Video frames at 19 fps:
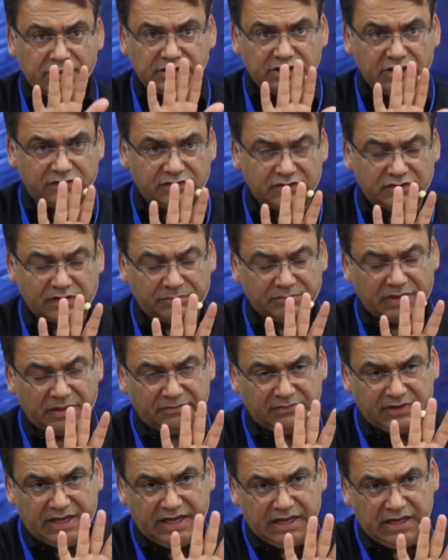just
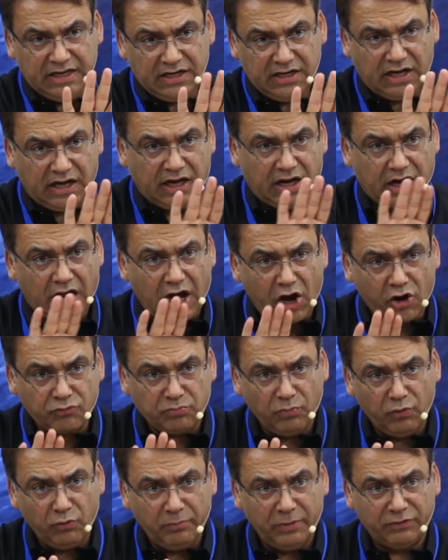sometimes in or
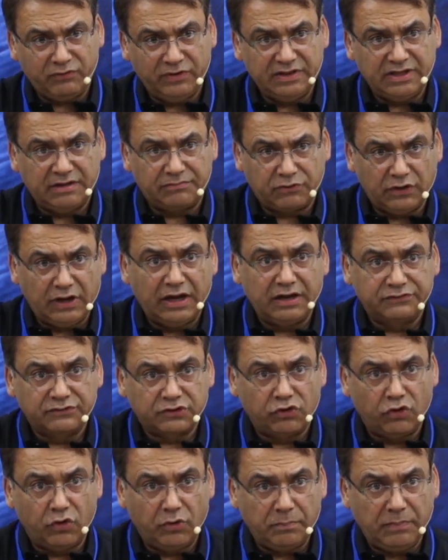out movement with the
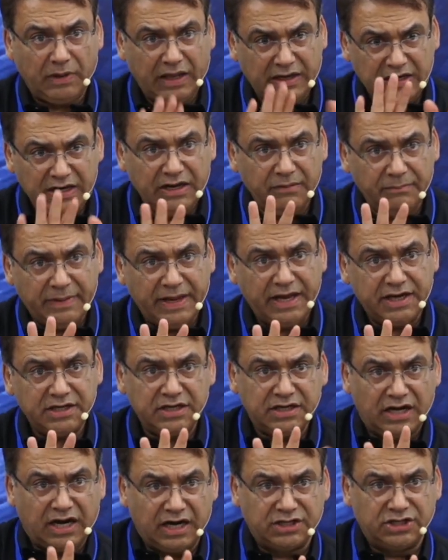scope a little
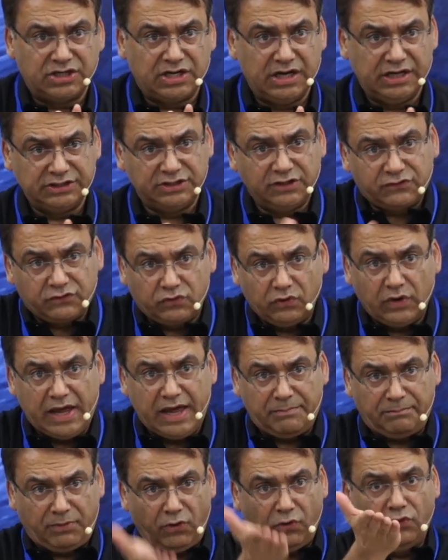bit, not just to
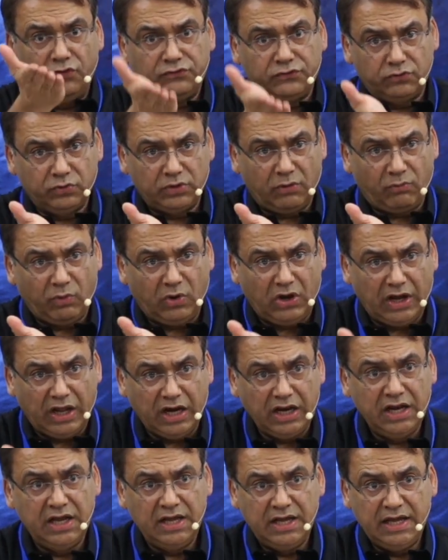oppose to the
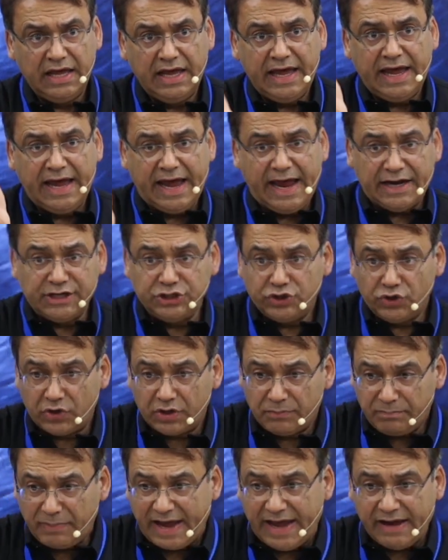wall. And
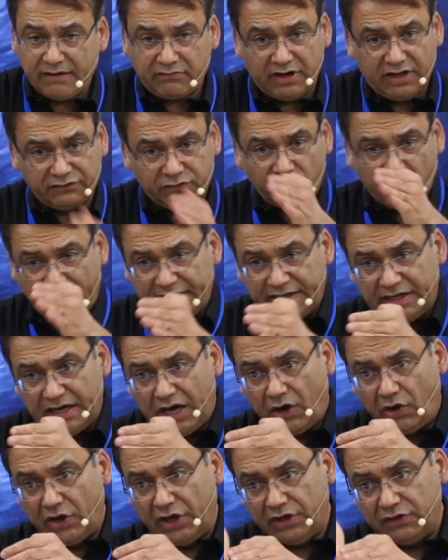your pancreas right
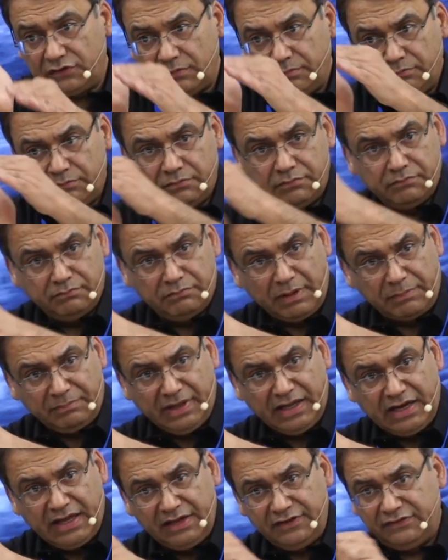now is,
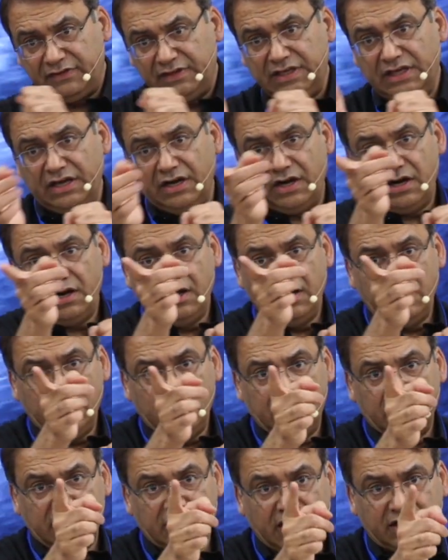papilla is here,
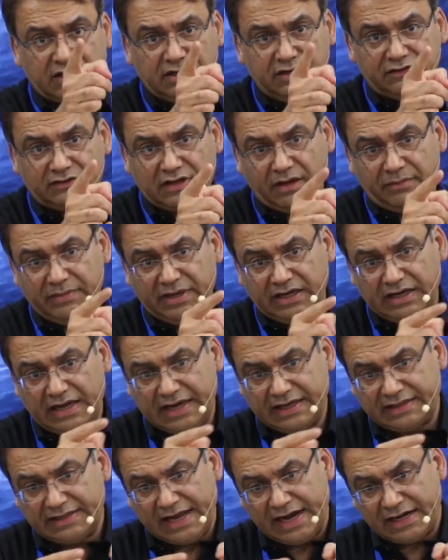duct is coming
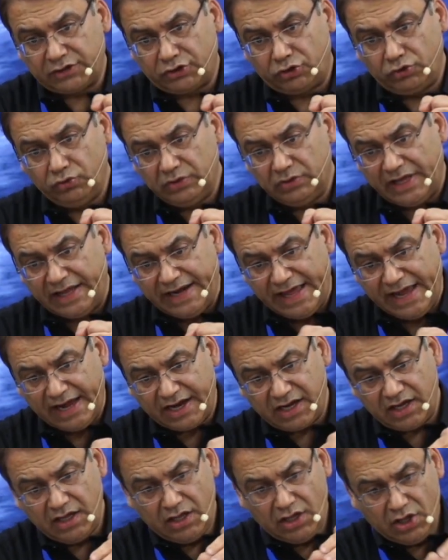like that through the
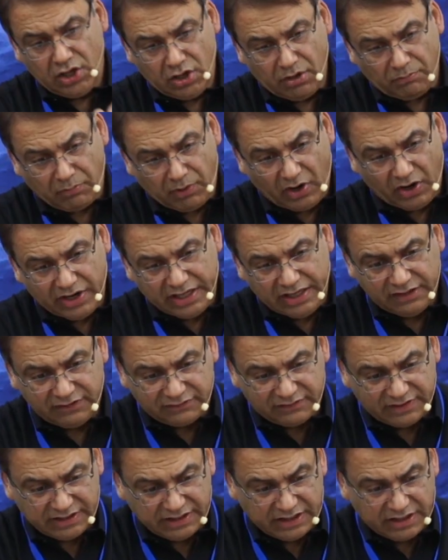neck, body
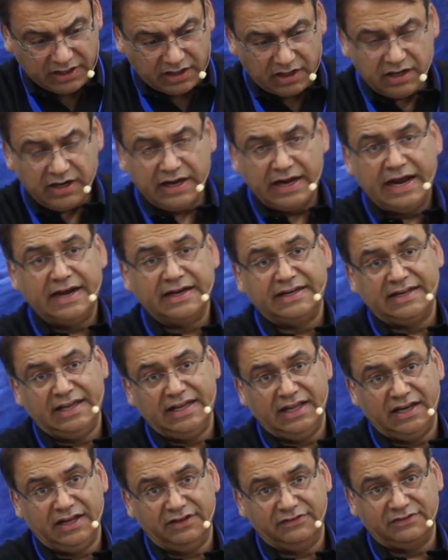is here, and
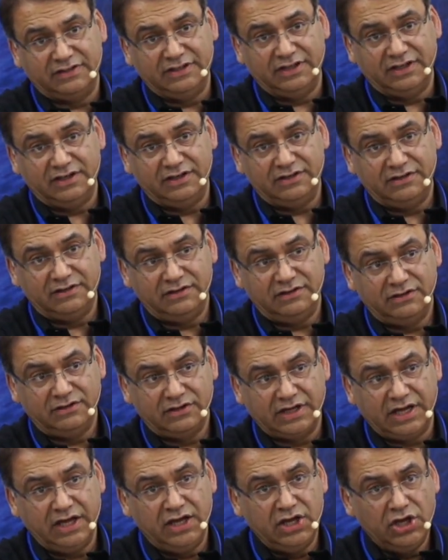tail is here.
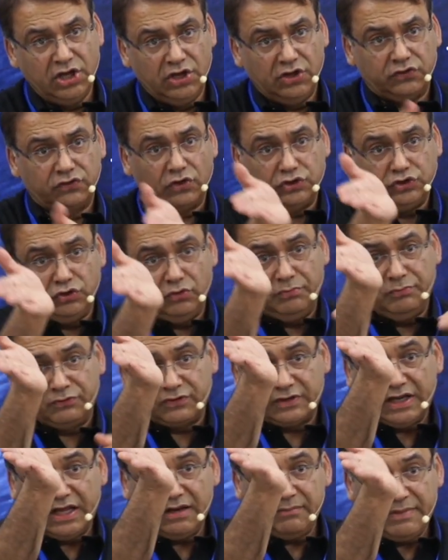Okay, so you
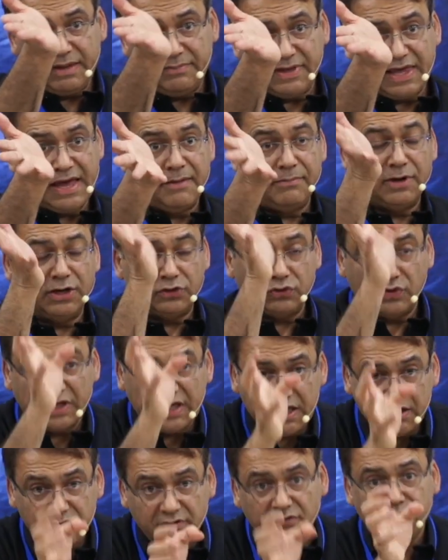still may be able to,
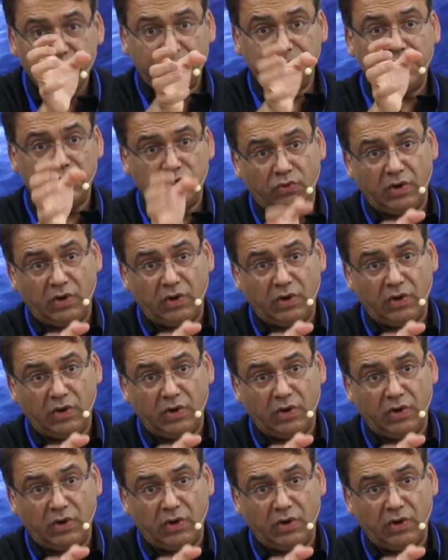even from the